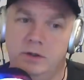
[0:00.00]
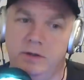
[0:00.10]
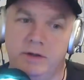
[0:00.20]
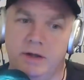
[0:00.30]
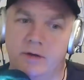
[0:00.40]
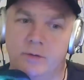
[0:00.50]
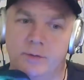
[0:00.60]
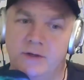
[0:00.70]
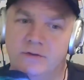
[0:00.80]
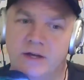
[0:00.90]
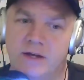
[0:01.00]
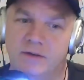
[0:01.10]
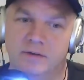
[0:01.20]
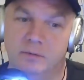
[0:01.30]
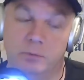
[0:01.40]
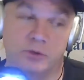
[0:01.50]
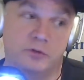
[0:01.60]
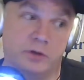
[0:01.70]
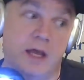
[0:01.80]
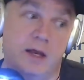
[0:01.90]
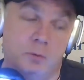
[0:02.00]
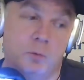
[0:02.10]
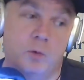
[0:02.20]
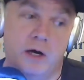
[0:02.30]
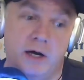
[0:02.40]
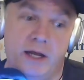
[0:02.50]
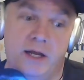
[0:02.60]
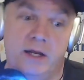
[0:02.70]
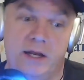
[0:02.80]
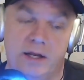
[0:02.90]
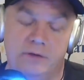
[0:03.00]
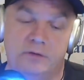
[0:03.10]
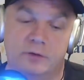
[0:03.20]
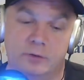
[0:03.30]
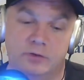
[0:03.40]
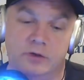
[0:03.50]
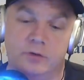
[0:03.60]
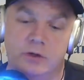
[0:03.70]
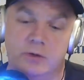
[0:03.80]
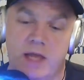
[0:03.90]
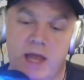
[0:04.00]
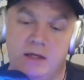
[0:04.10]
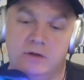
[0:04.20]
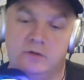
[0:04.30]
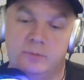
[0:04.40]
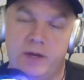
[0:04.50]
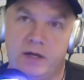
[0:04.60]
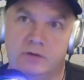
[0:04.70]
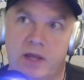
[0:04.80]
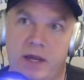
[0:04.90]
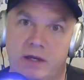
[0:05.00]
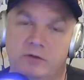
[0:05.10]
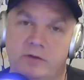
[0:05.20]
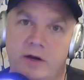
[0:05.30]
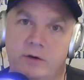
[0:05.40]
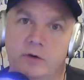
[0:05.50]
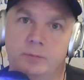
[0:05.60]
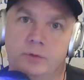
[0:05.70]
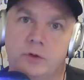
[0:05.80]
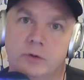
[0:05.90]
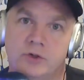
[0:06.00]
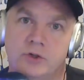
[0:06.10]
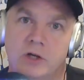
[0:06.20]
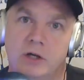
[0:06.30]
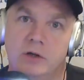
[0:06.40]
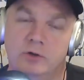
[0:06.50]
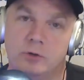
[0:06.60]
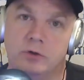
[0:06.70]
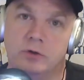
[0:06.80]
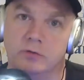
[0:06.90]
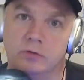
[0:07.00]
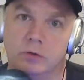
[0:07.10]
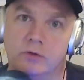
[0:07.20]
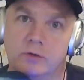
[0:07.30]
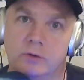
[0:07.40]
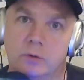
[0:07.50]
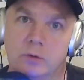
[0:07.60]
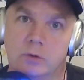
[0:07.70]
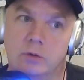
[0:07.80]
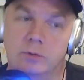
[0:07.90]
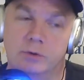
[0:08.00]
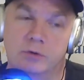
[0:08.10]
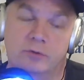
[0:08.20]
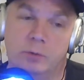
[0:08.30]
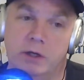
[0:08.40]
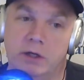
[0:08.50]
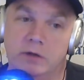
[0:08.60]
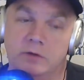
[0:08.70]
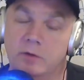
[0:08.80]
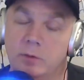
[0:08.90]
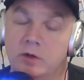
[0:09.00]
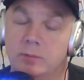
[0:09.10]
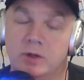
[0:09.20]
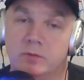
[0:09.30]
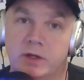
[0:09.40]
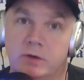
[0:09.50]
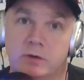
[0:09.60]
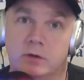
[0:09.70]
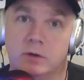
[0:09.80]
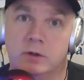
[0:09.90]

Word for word: everybody's got, which is again why it's so different. You can't expect any standard approach to convert or persuade somebody to be a flat earther.